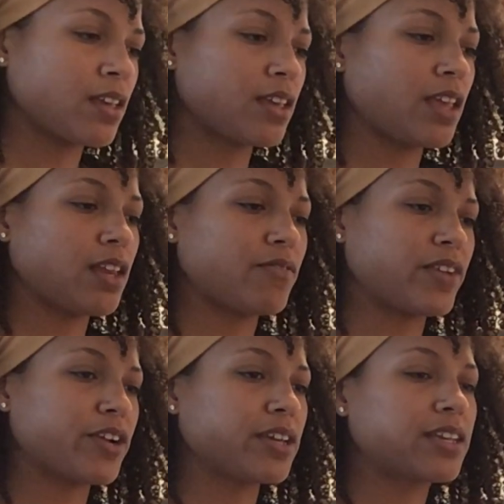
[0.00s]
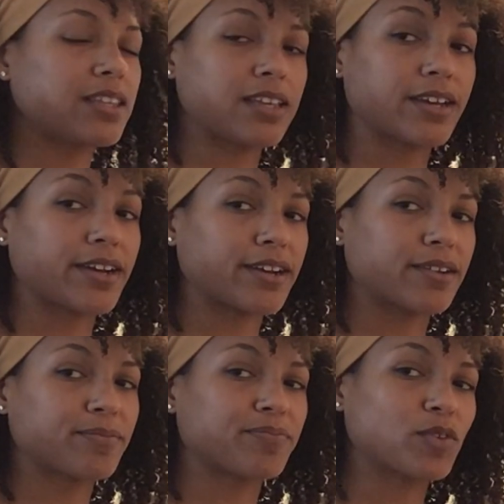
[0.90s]
Getting very
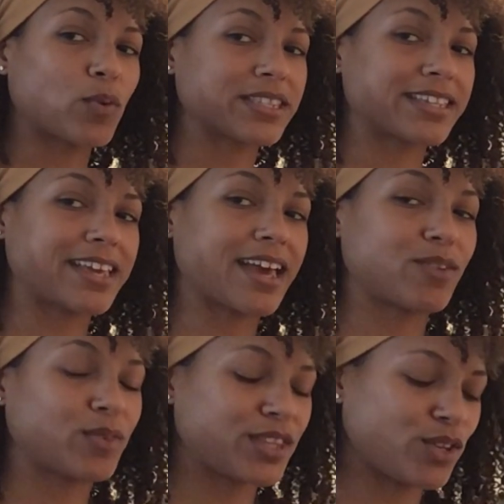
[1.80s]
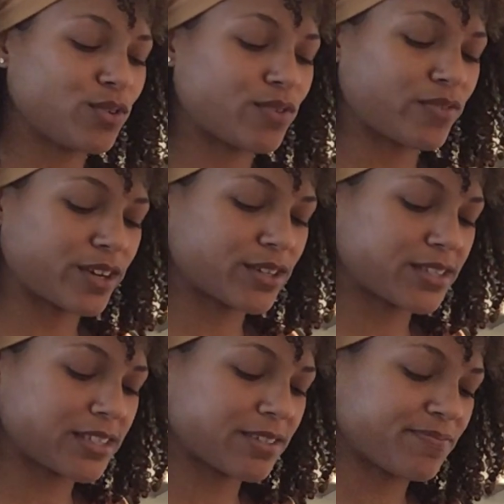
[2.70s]
clear, once again, with the
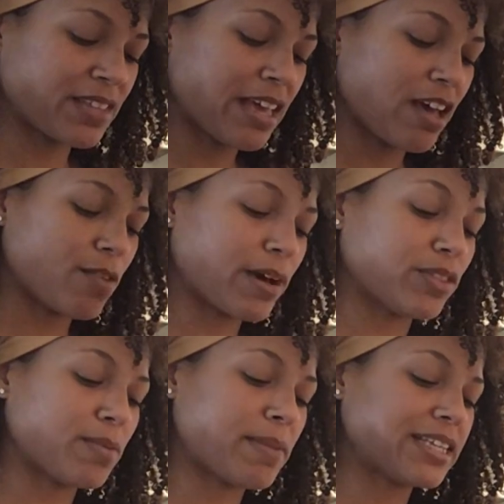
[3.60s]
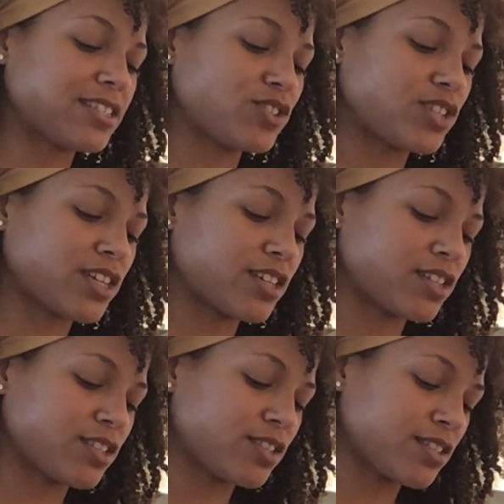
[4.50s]
universe about the
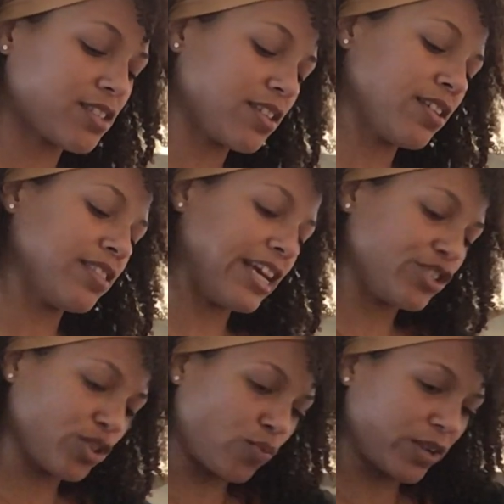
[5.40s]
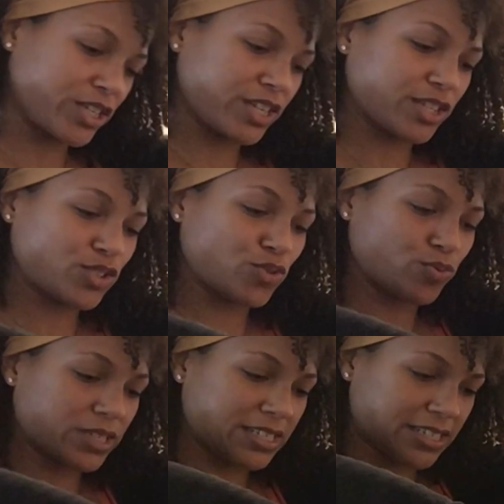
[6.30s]
messages that you're wishing to
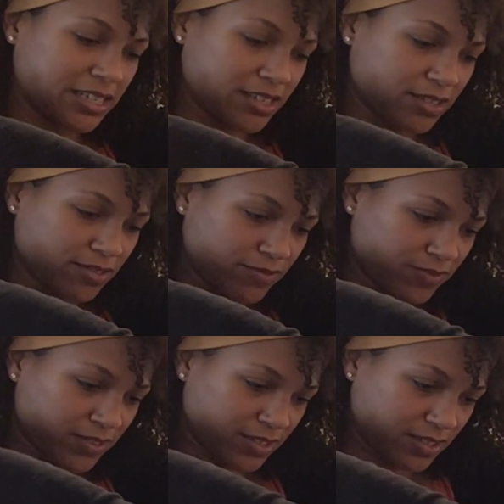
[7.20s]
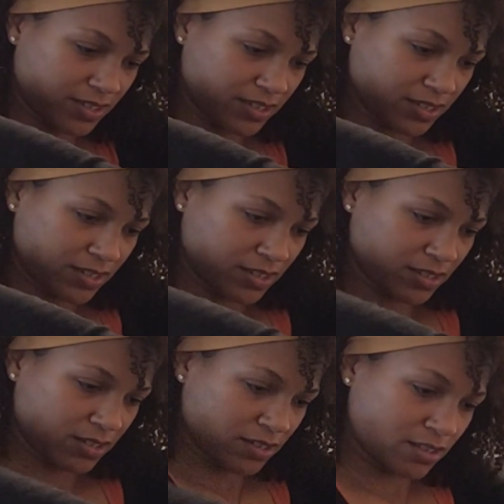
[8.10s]
receive.
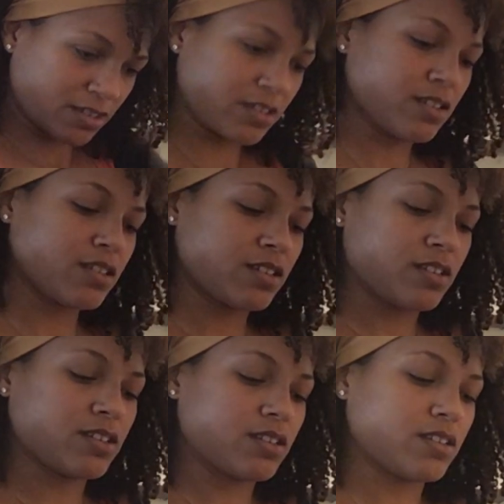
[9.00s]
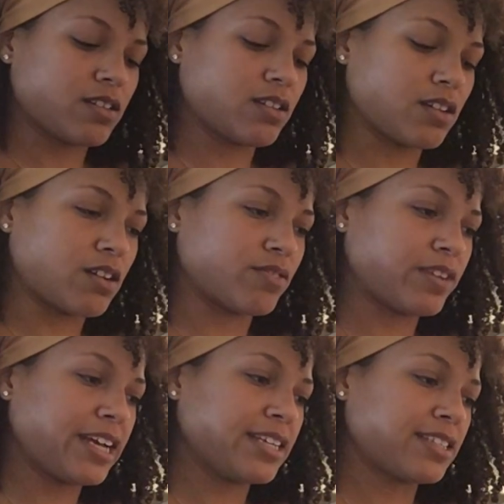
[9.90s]
All
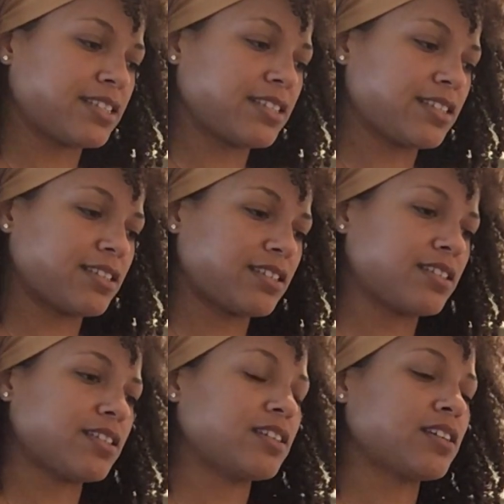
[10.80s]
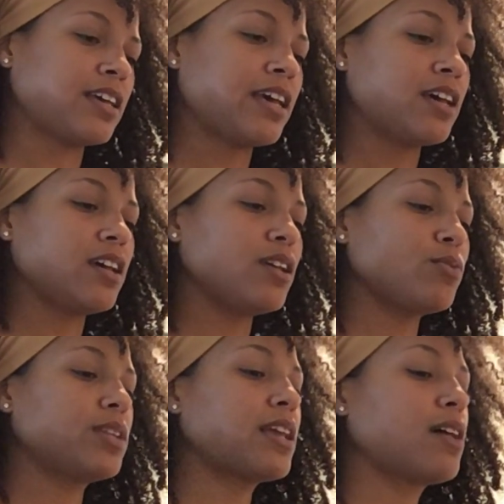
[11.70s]
right. It
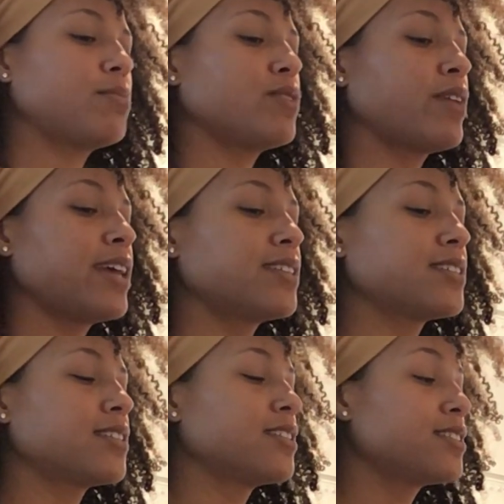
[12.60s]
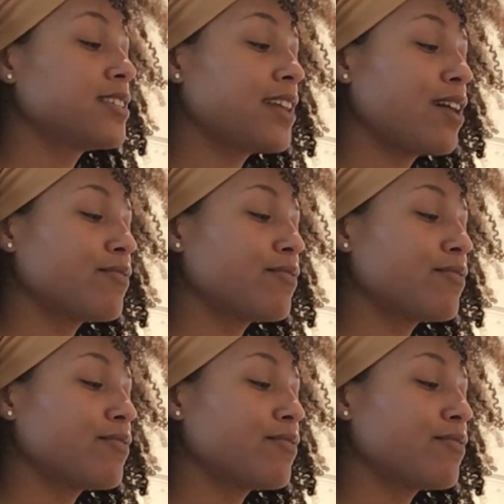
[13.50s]
would not be right to not